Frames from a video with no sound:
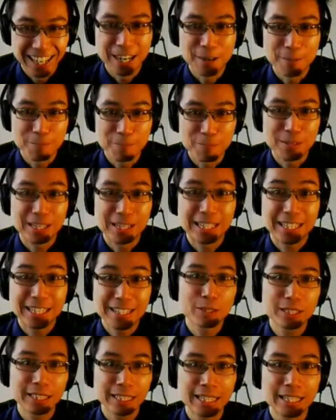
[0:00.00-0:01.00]
Um, because it
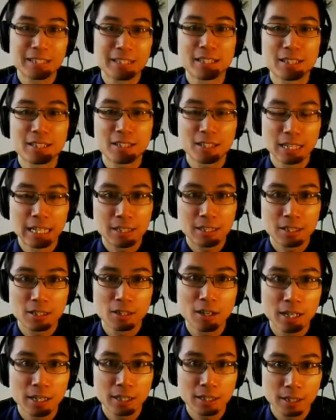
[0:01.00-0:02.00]
really is. It's it's
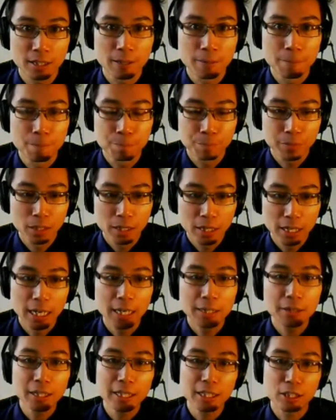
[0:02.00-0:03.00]
not um,
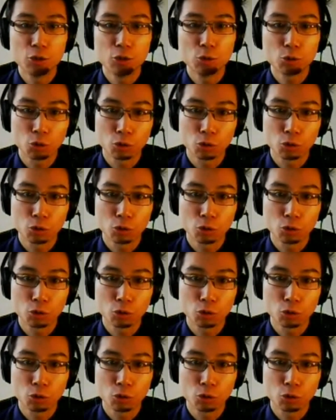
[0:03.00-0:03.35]
unlike Google.